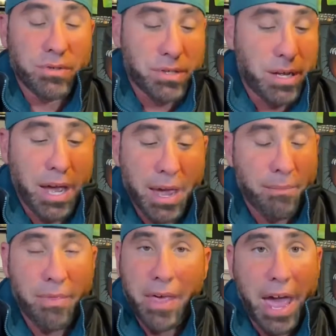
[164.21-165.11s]
I
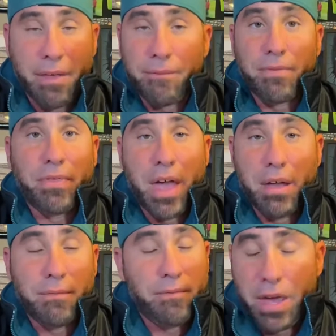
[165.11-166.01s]
am that
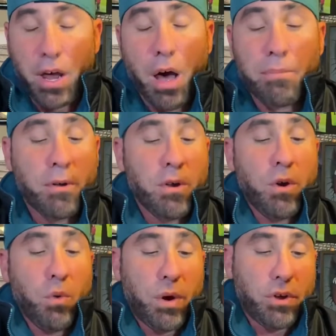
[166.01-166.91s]
fed up
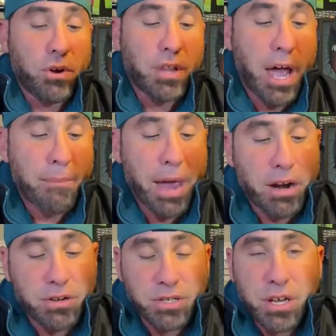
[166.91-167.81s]
with our
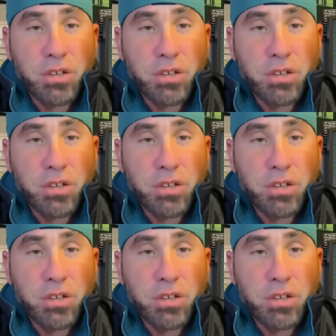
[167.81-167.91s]
linebackers.